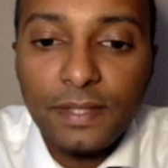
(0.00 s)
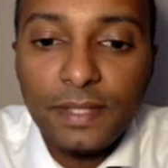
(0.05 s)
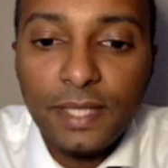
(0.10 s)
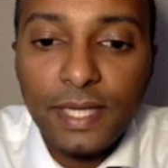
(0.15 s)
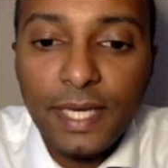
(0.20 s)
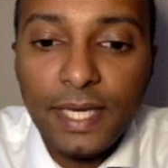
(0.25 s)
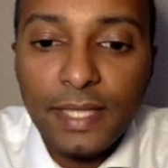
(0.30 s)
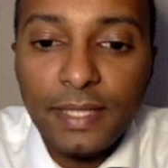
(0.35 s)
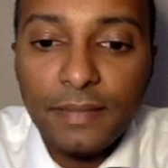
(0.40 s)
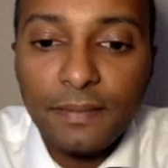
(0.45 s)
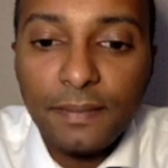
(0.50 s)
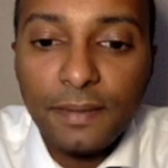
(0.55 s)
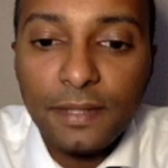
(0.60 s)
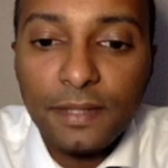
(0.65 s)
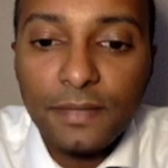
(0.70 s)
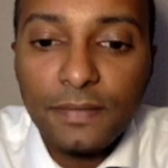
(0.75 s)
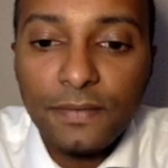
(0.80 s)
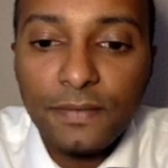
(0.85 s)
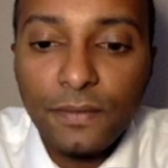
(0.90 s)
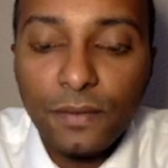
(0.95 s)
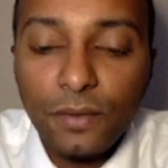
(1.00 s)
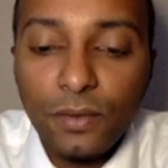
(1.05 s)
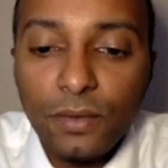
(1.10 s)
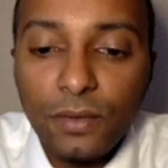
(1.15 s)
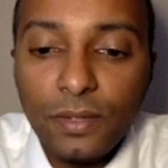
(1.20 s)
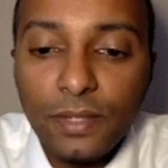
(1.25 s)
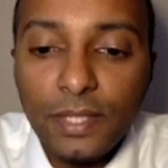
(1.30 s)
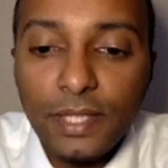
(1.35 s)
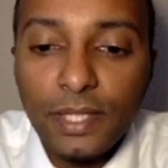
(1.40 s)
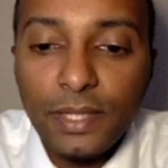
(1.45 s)
5n plus 4
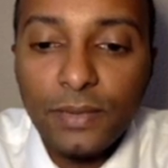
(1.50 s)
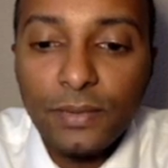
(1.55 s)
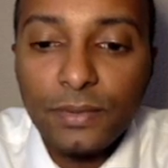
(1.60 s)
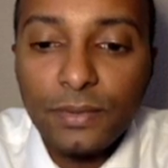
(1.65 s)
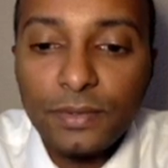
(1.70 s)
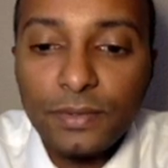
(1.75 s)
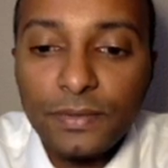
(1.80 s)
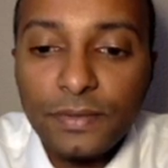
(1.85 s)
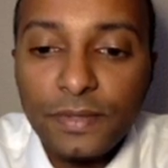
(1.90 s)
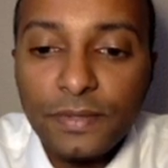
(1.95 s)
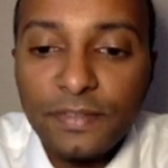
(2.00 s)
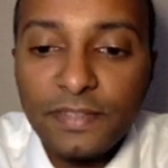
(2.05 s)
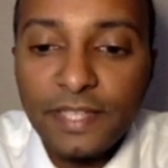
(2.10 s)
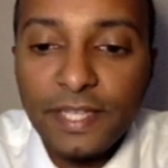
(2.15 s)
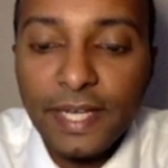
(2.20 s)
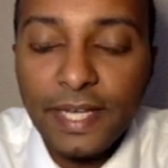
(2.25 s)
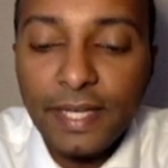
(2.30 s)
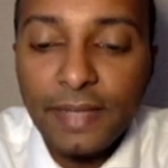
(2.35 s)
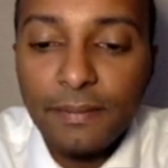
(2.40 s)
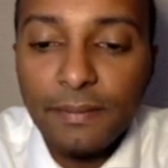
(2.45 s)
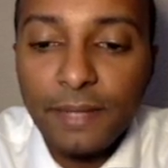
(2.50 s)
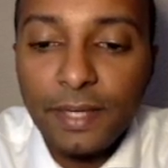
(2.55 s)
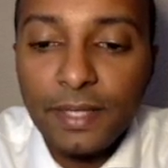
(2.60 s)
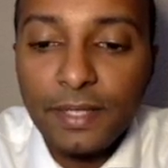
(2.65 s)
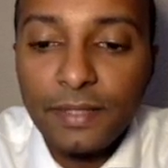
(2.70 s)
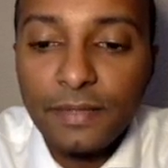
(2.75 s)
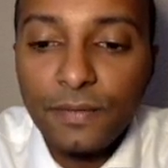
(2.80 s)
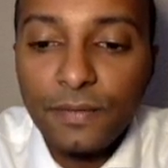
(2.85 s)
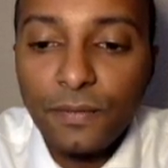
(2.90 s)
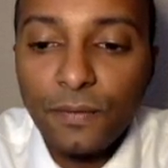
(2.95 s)
equals 58
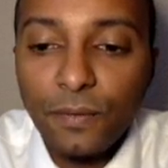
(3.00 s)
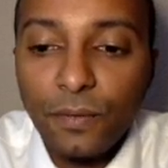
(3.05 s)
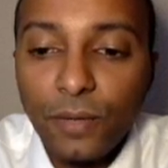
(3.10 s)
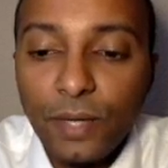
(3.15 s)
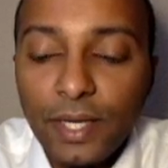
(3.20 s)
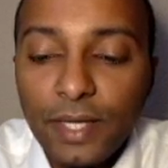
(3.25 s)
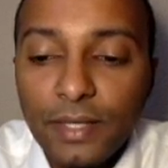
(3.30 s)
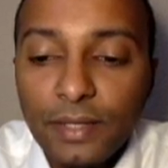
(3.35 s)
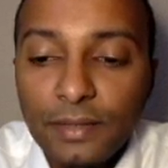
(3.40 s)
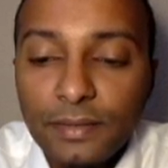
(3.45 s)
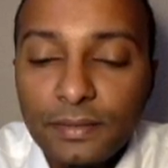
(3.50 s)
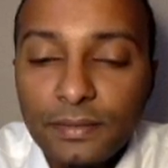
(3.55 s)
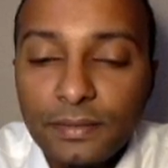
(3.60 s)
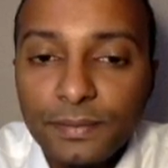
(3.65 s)
minus 4n.